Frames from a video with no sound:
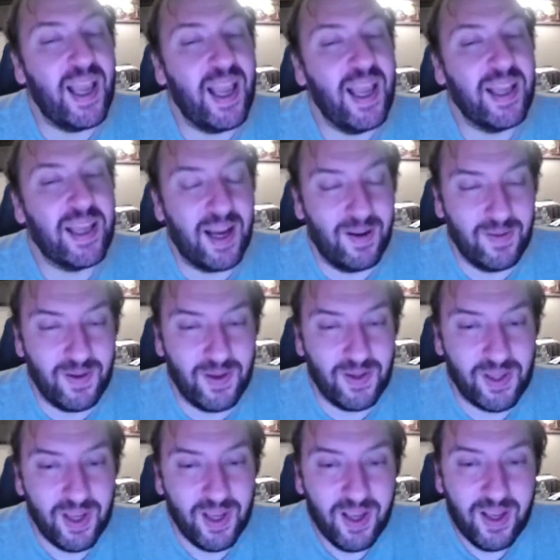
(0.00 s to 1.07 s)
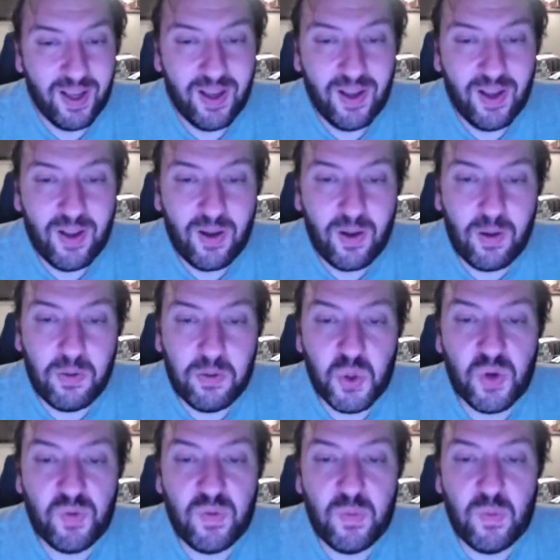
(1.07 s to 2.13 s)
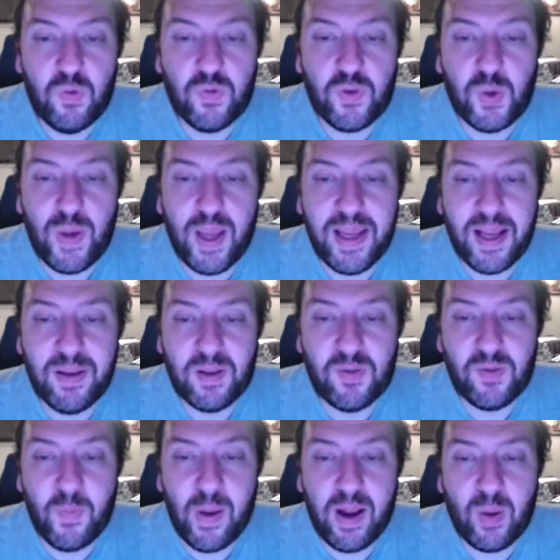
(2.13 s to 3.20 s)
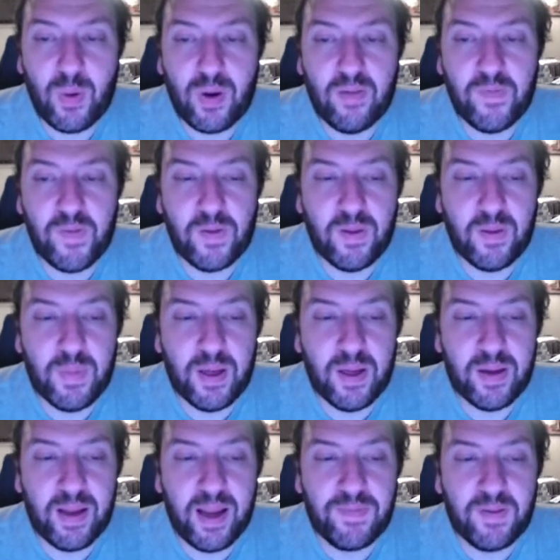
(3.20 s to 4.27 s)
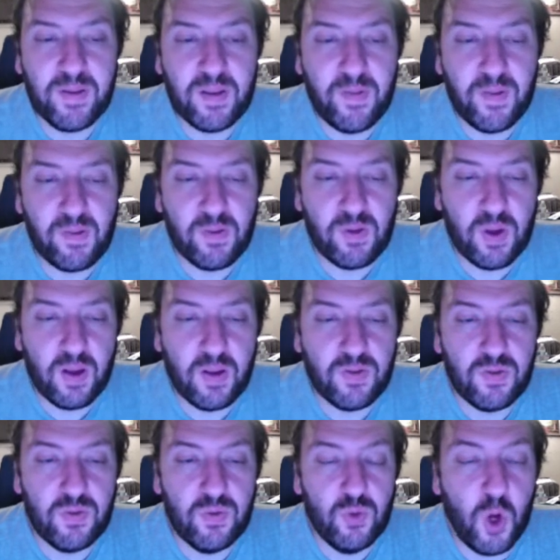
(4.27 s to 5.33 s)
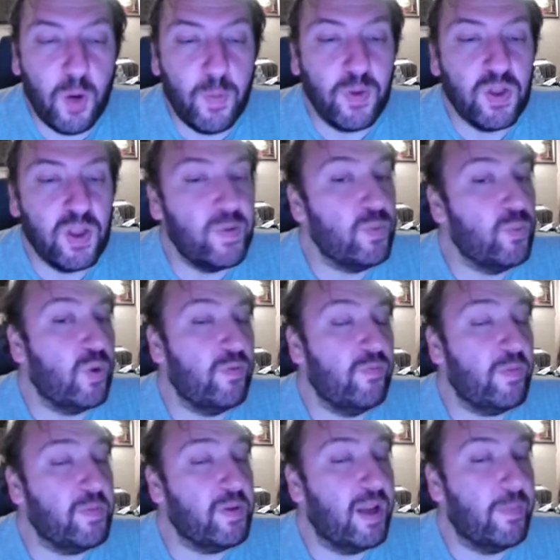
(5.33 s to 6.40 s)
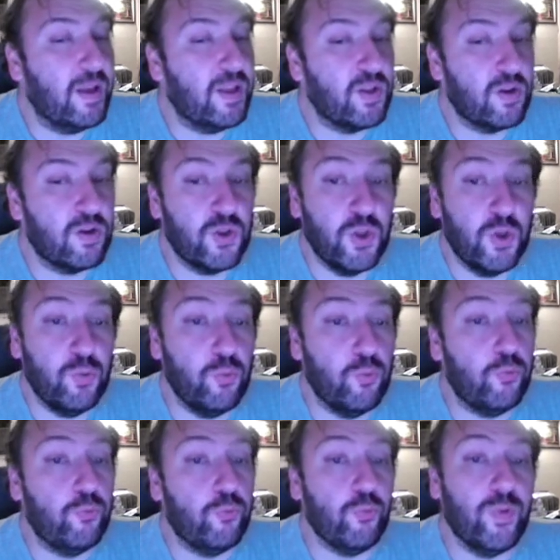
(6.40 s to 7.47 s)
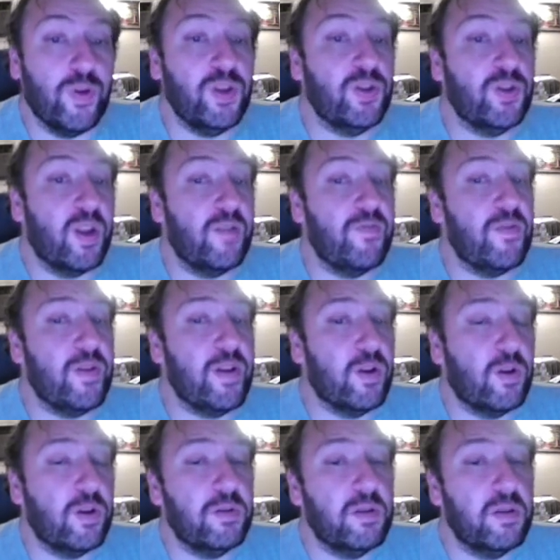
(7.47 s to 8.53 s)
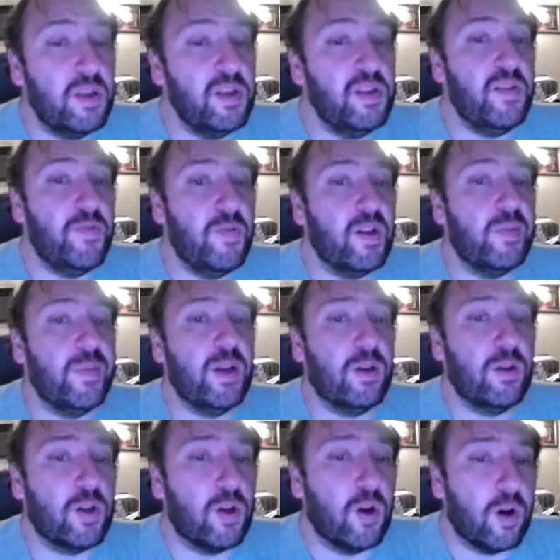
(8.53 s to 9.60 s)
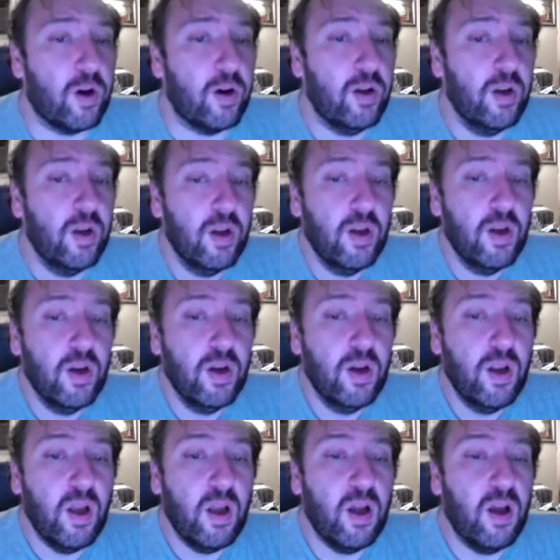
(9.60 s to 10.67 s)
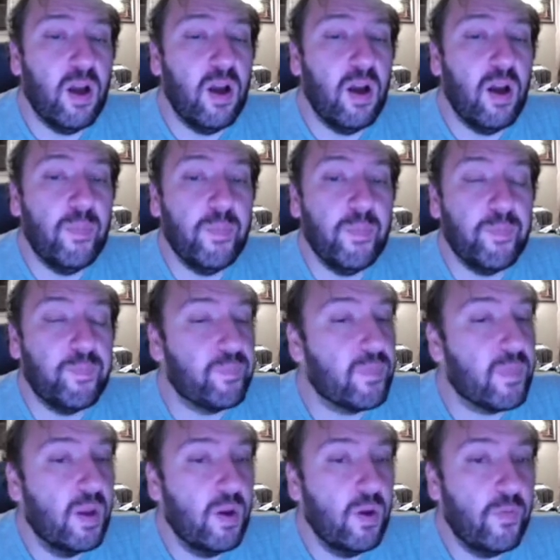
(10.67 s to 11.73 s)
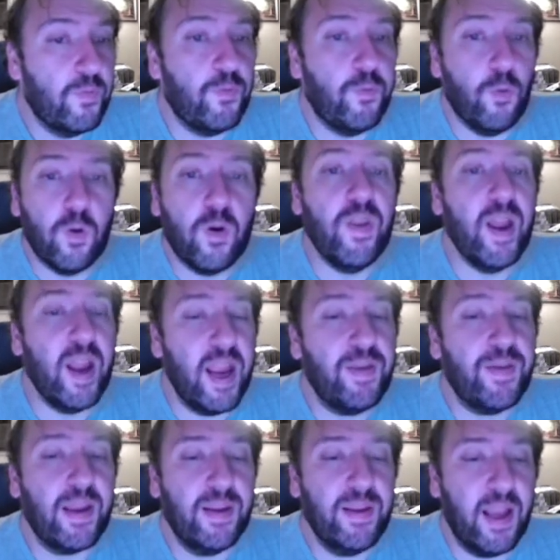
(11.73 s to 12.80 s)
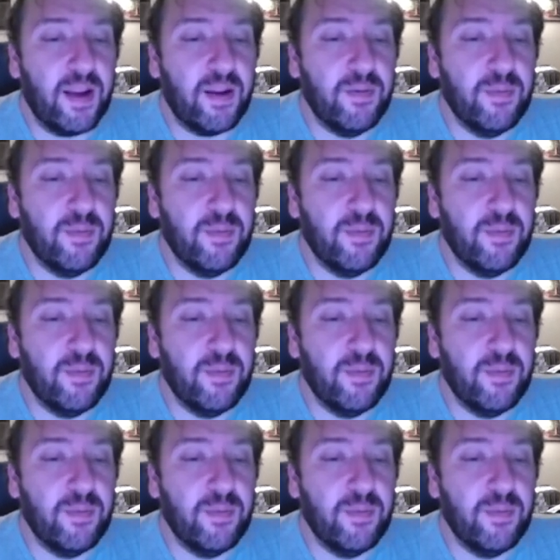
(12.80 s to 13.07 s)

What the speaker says: A counters. And you can remove 2 A counters from anywhere in the field immediately after this effect resolves. Normal summon 1 reptile monster. So, ooh, this is definitely gonna be a good card for the alien deck.